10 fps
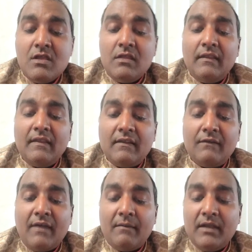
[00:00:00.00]
There's a
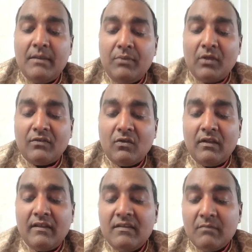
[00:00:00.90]
family plot called
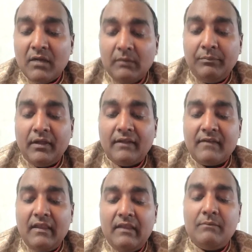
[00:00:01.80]
the Timol Plot
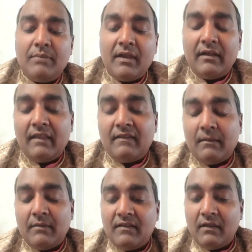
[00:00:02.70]
in Paradise
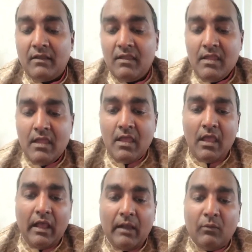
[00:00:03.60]
Cemetery,
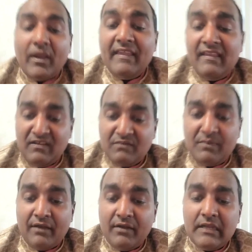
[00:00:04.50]
um, where he is
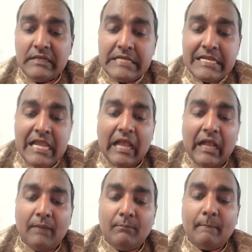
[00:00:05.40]
buried,
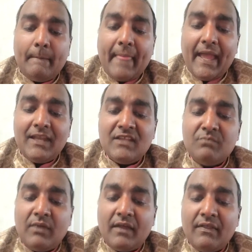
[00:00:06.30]
um, and his
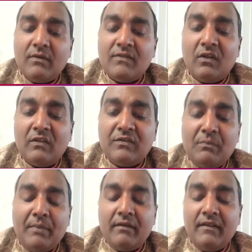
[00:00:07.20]
brother was also
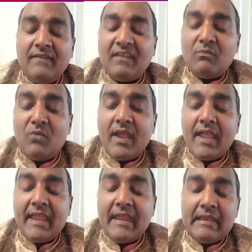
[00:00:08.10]
buried somewhere
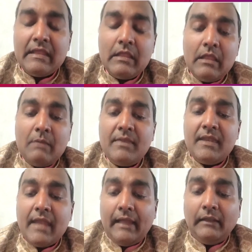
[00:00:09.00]
in
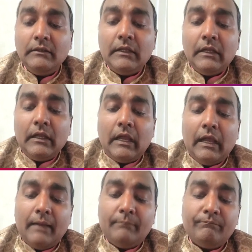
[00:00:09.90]
Pinal.
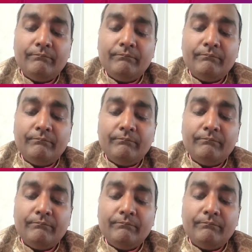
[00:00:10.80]
Um,